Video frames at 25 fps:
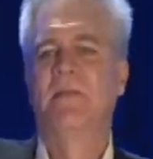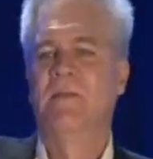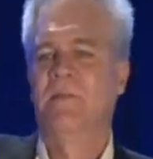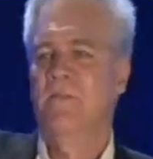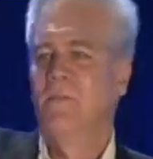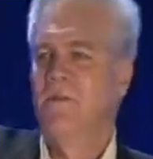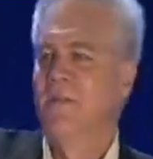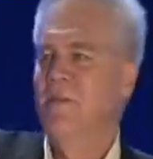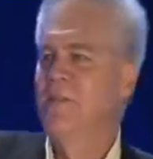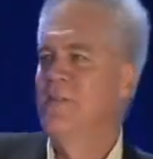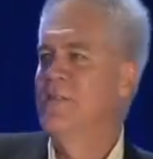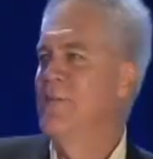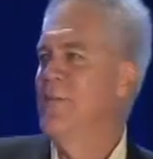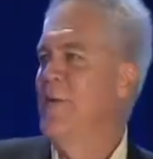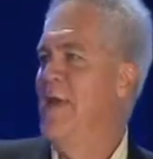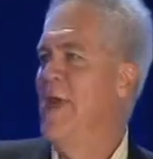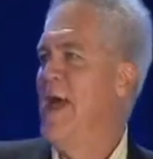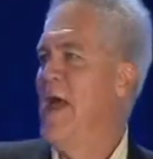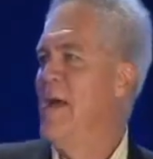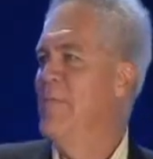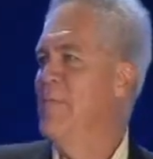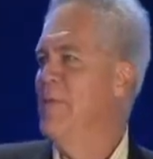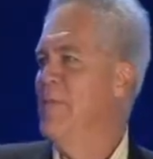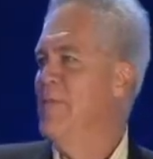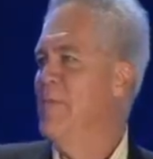We used to be
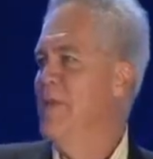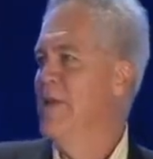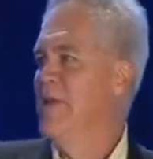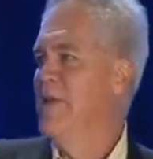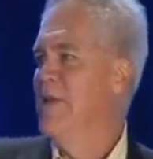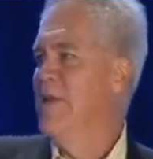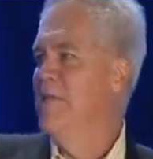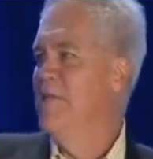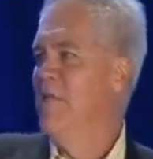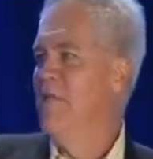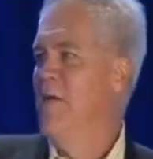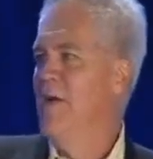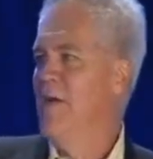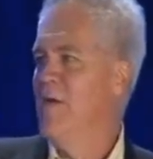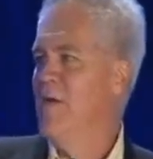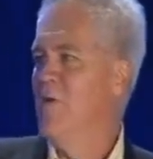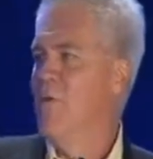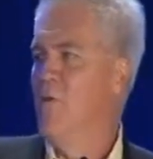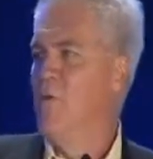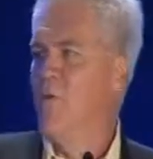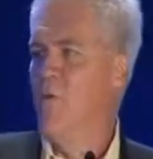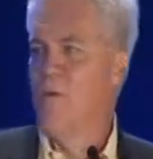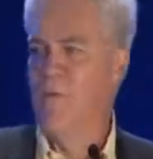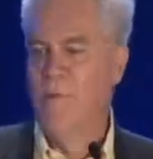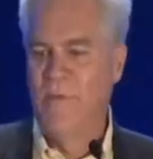happy when he could find
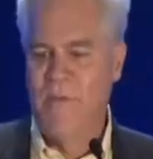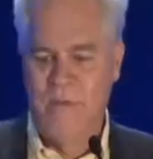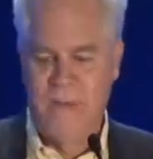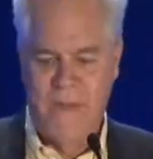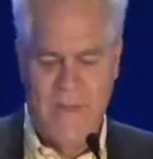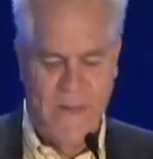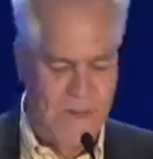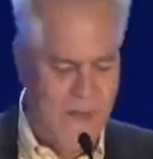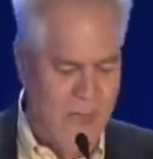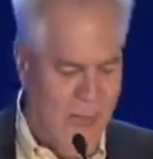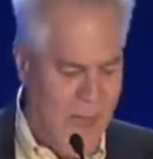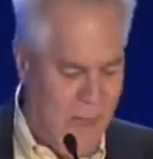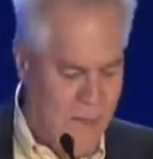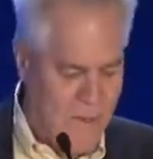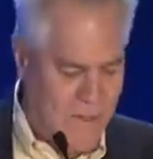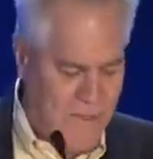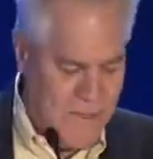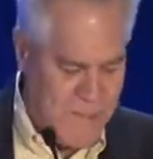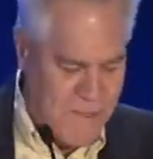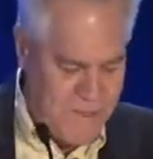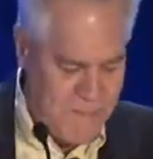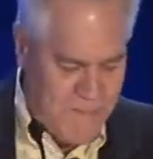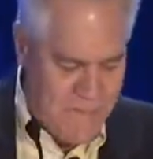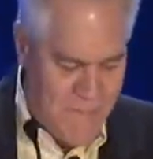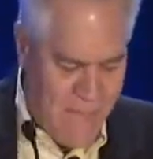
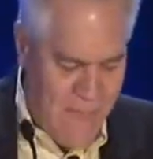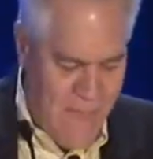$250,000.